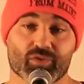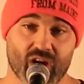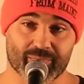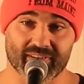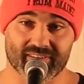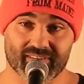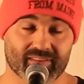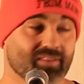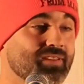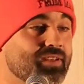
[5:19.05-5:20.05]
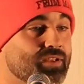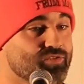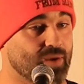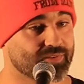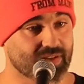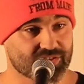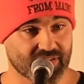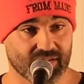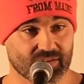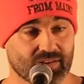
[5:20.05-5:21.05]
Dropped it. Dropped a
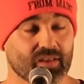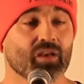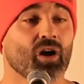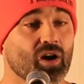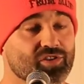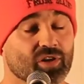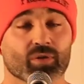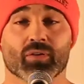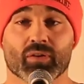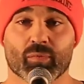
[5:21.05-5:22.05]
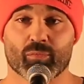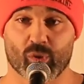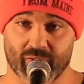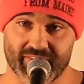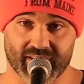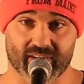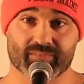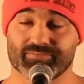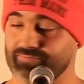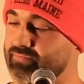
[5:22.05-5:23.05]
touchdown. Also, broke my finger.
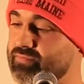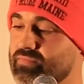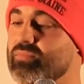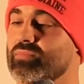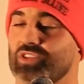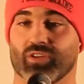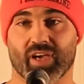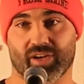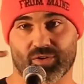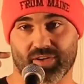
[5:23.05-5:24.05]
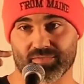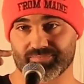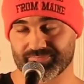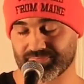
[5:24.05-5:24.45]
Still kind of crooked.